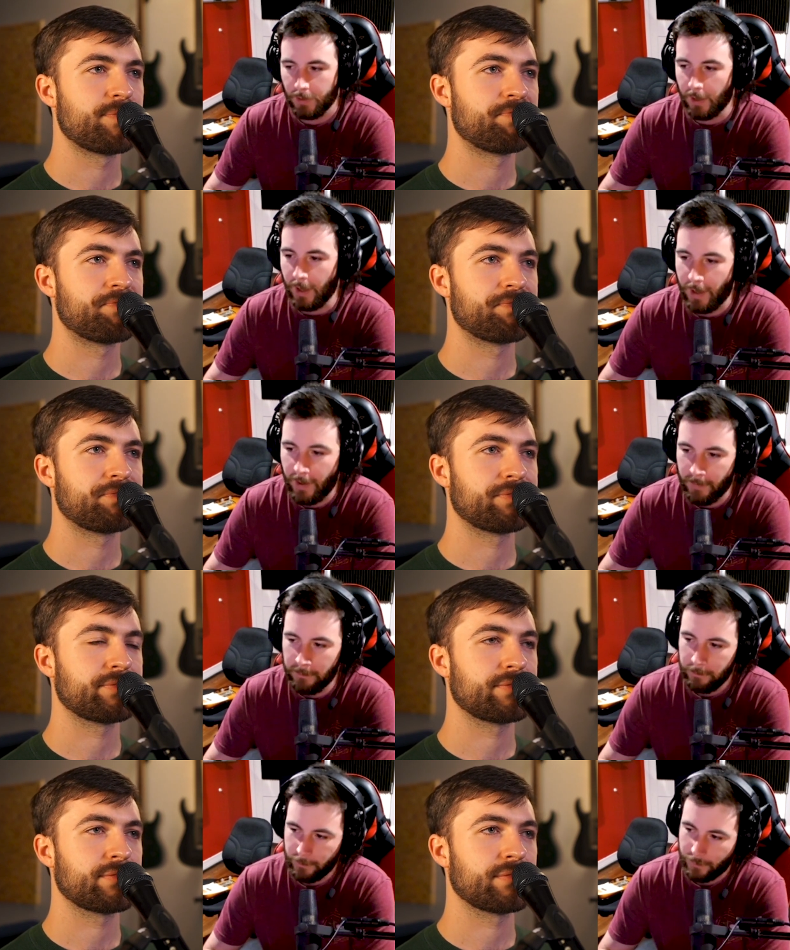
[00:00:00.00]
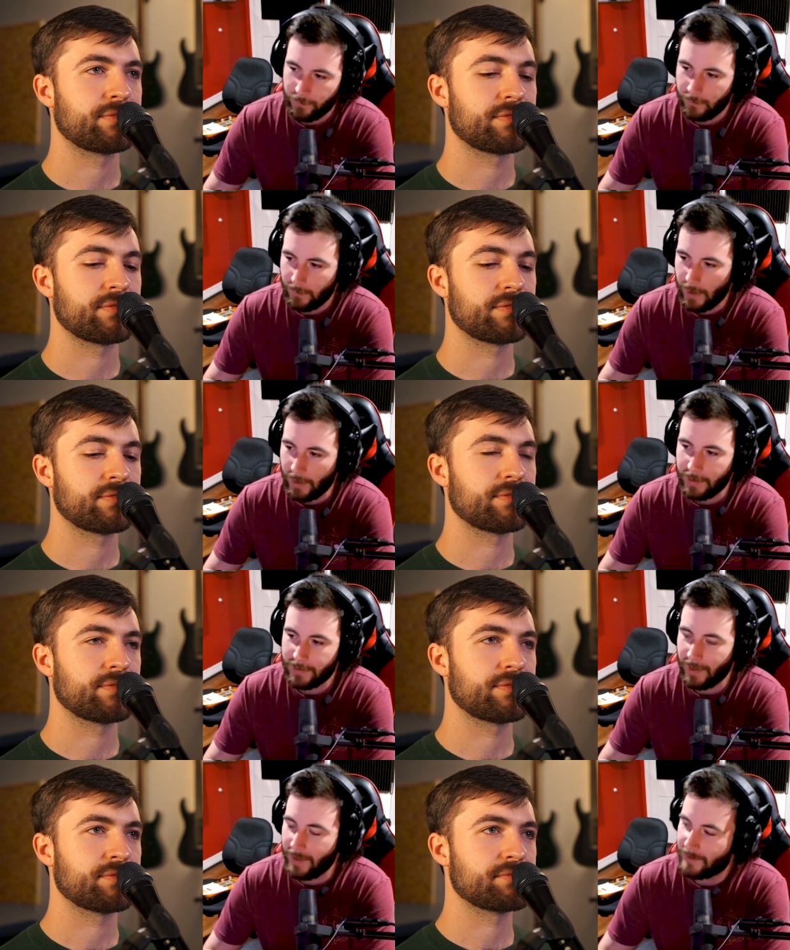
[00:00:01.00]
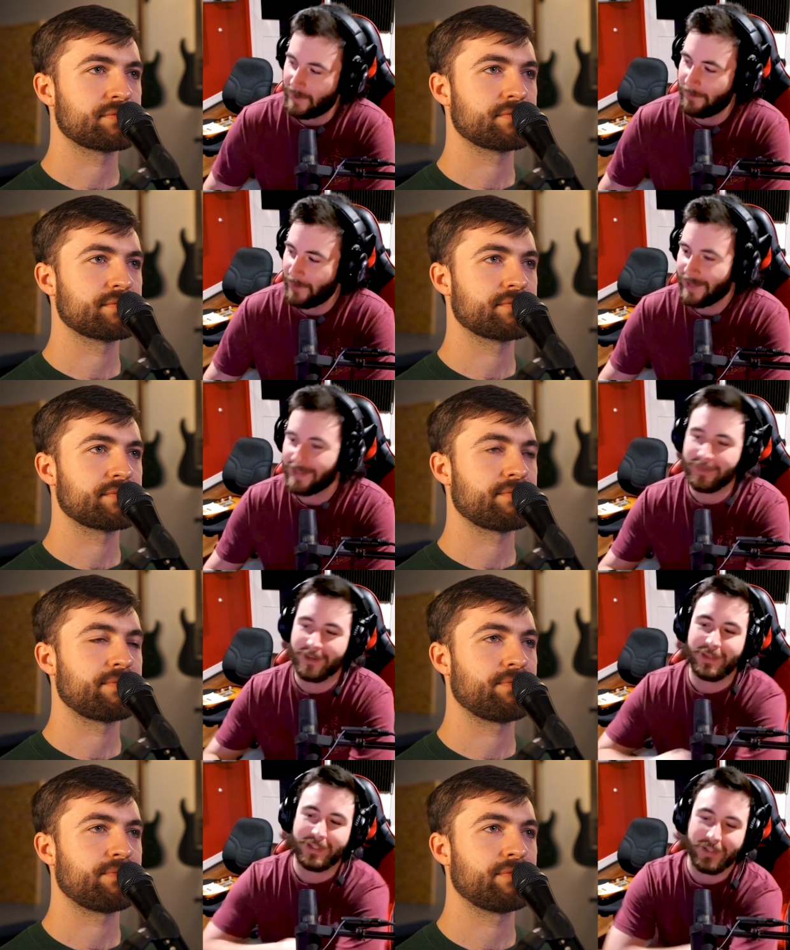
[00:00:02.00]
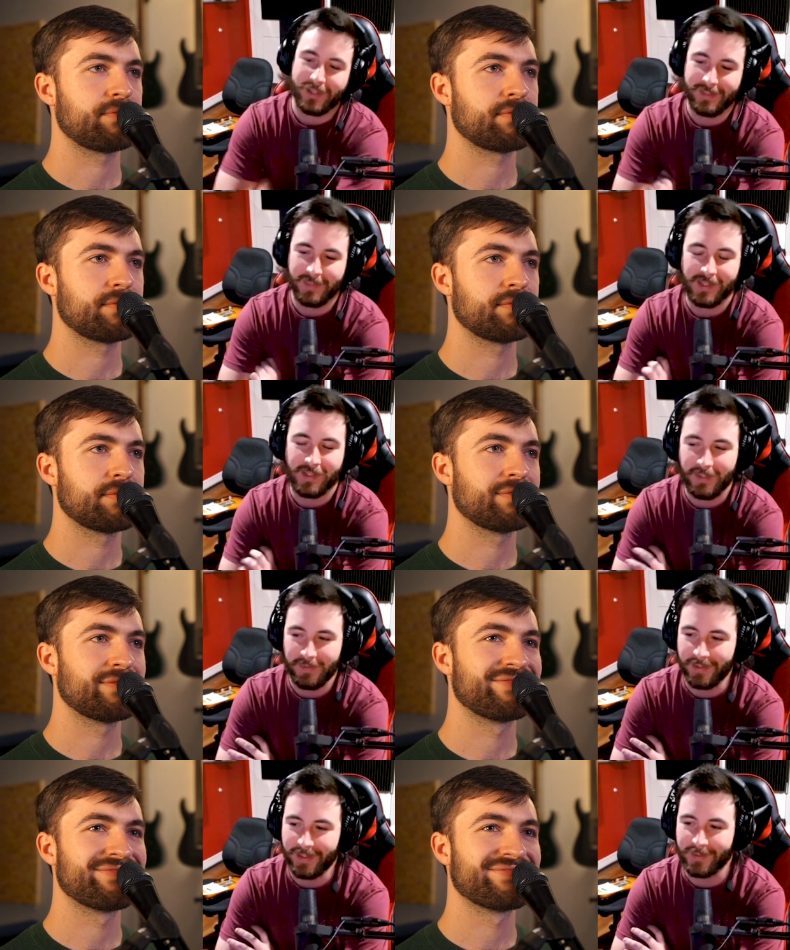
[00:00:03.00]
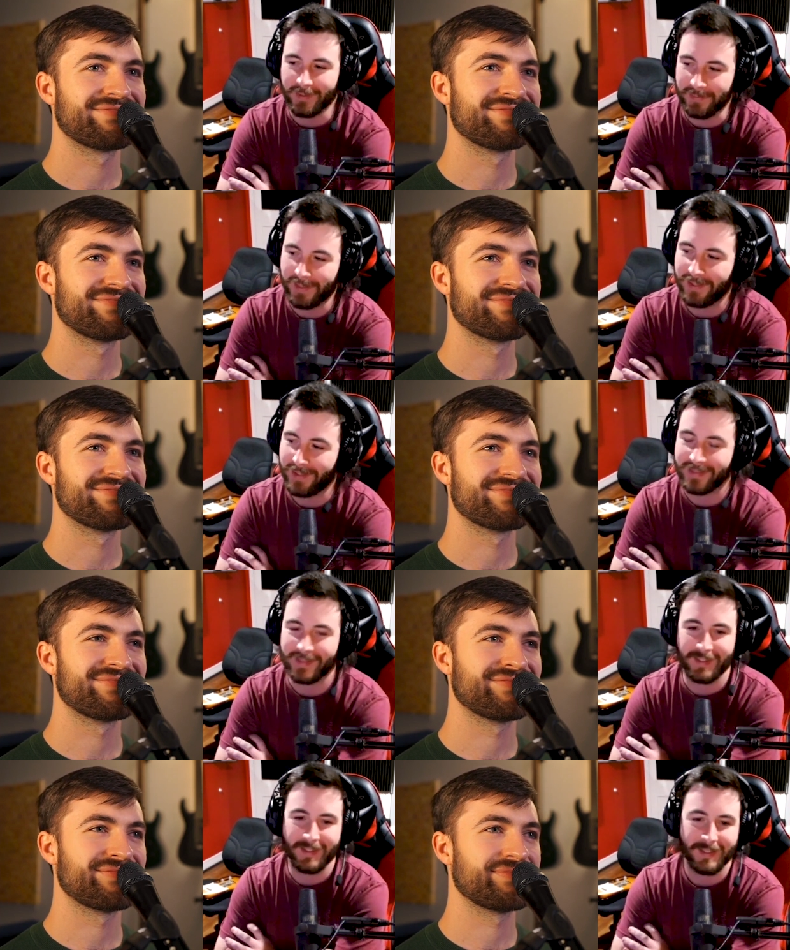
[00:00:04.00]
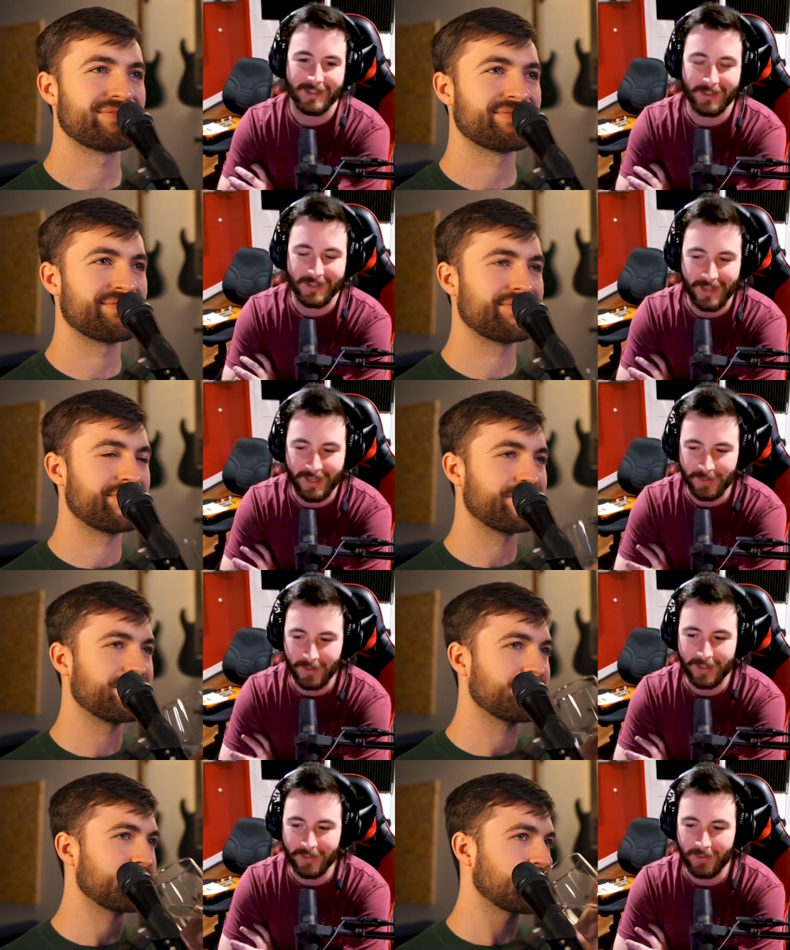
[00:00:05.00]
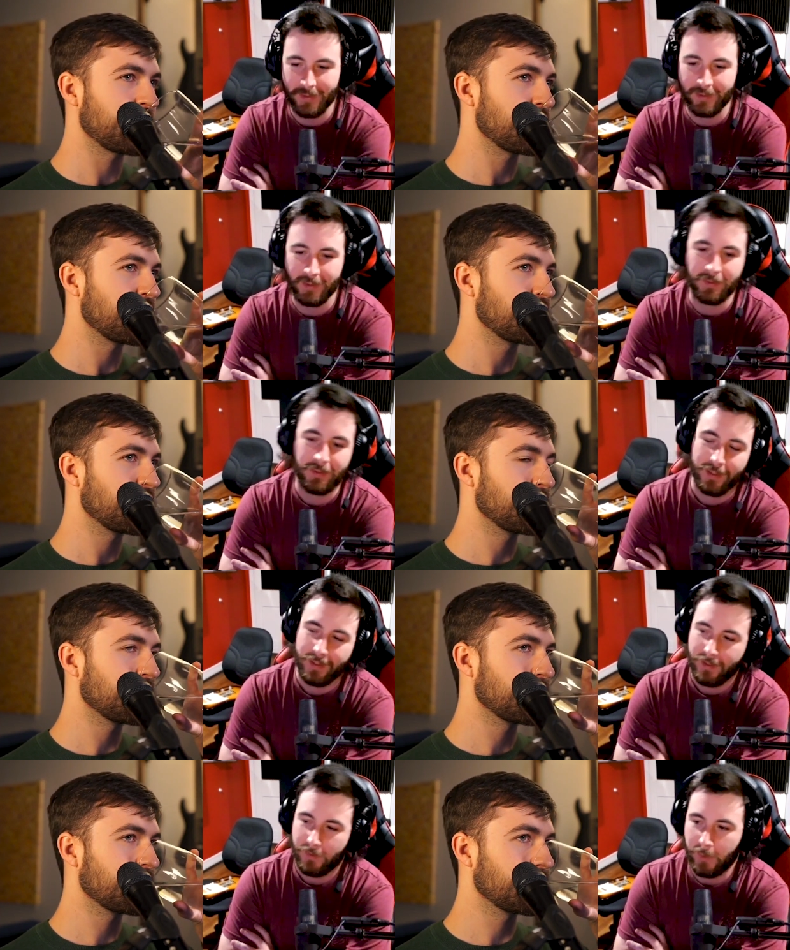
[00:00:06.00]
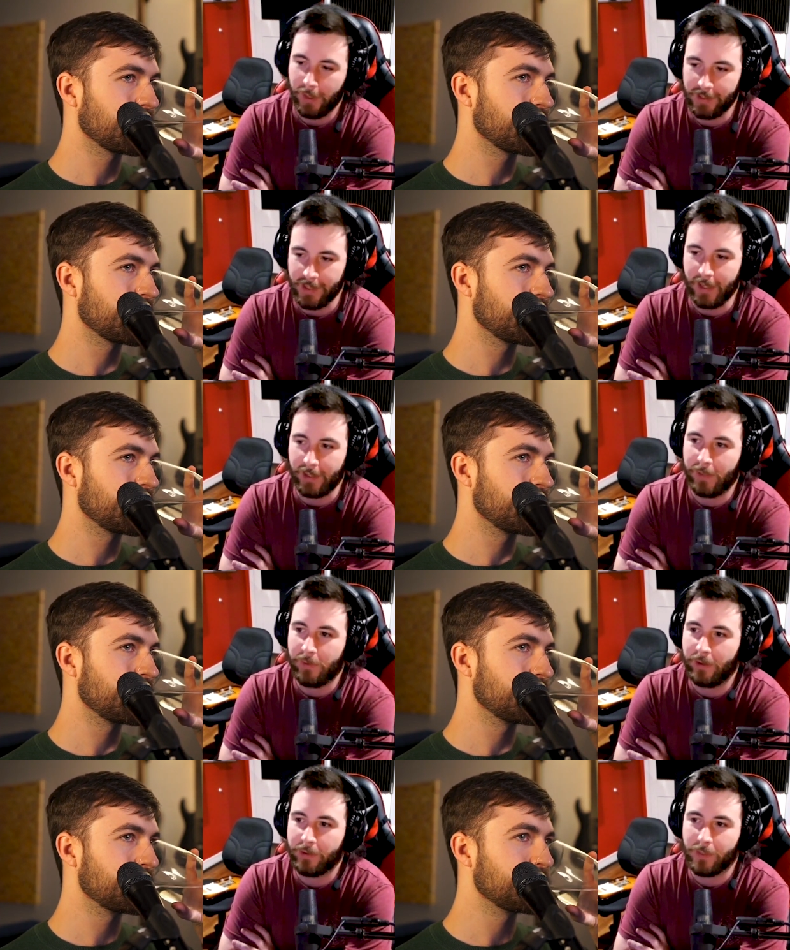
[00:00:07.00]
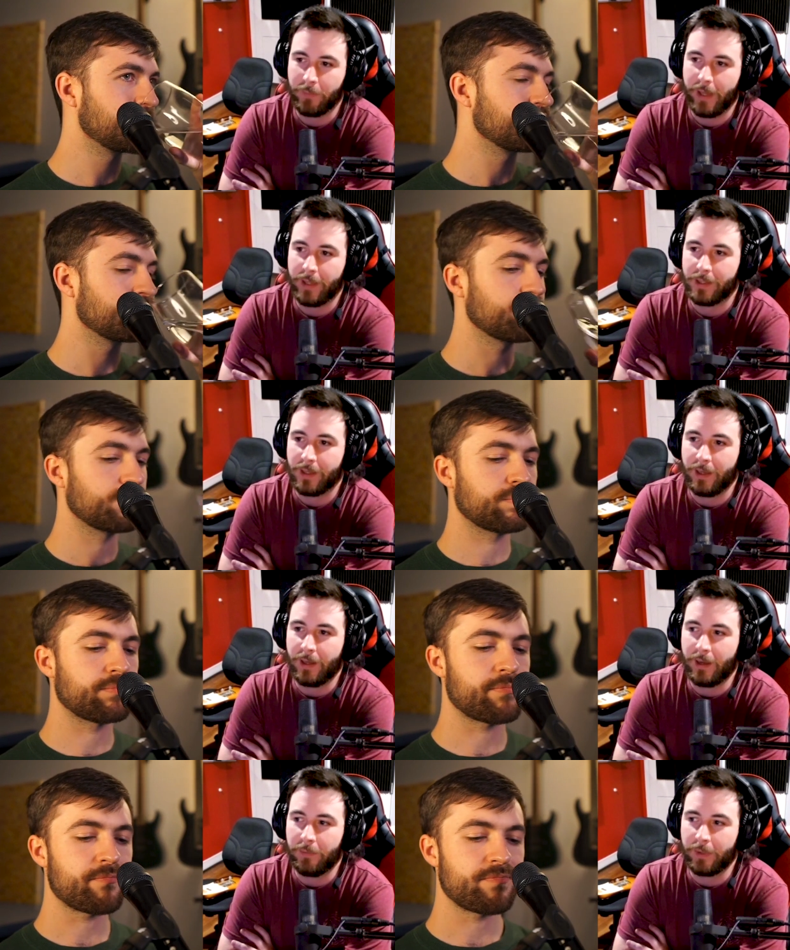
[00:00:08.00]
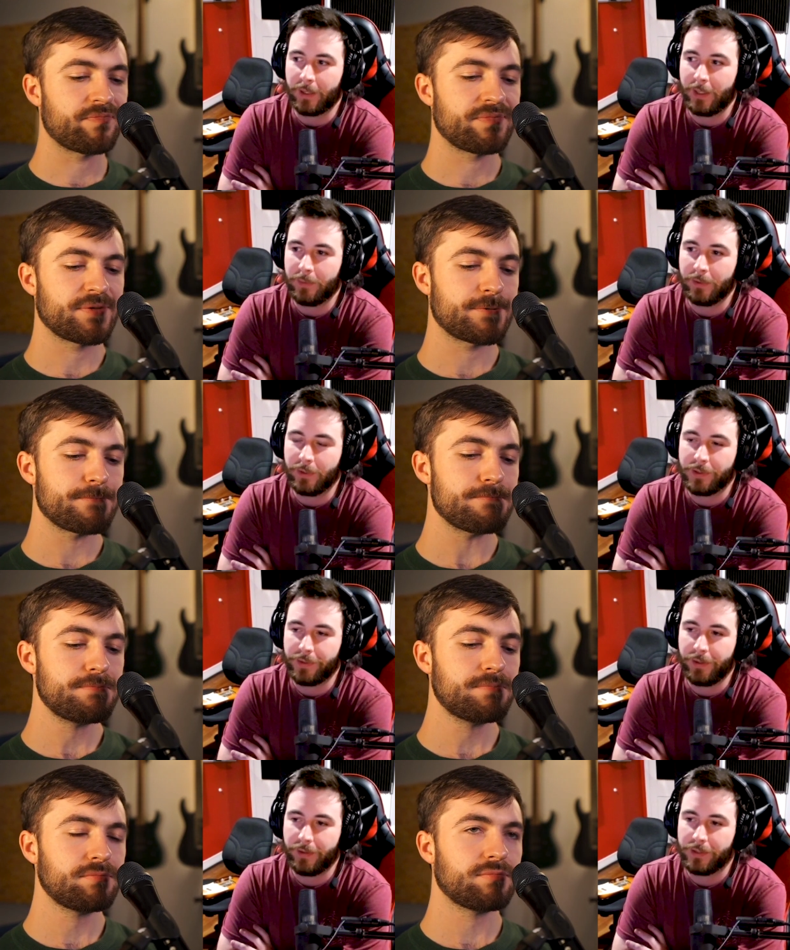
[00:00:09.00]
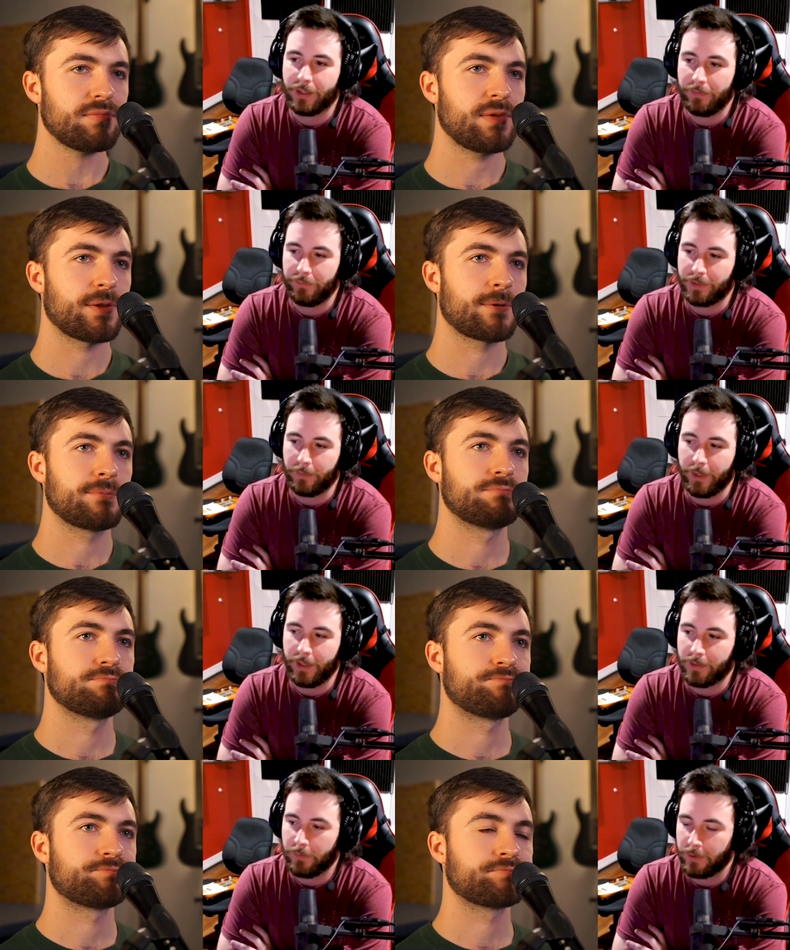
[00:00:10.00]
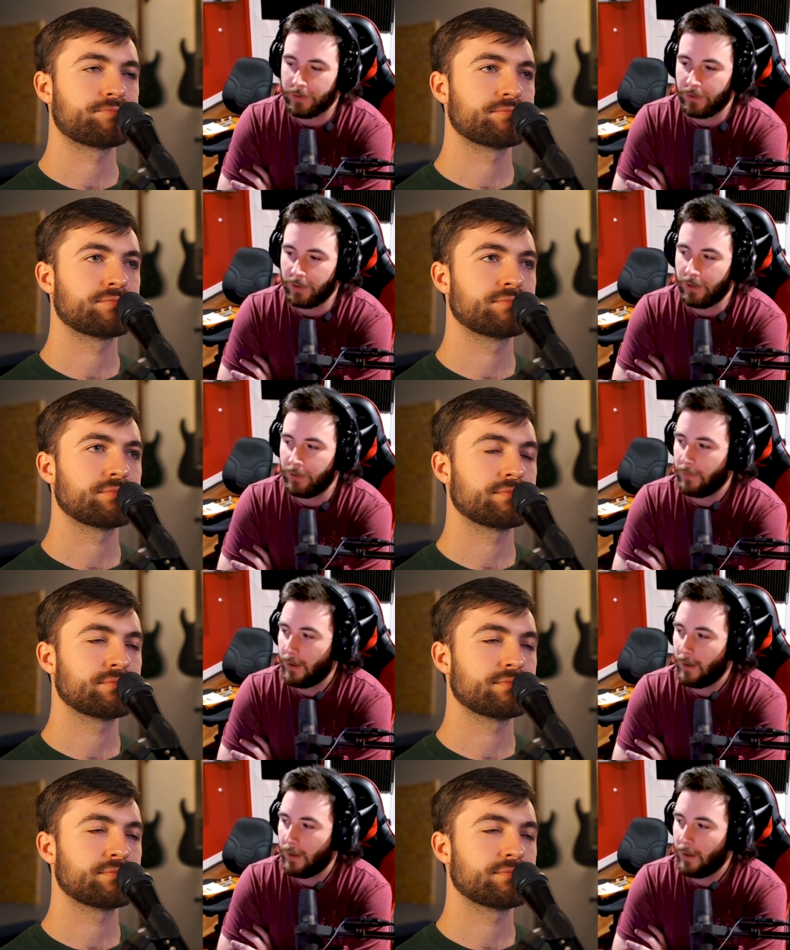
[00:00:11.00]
Speaker 1: I guess in some ways I'm going to be talking to myself on this one, because there's days where I definitely don't know what exactly I want to do. Some days I want to keep doing the studio stuff. Some days I want to,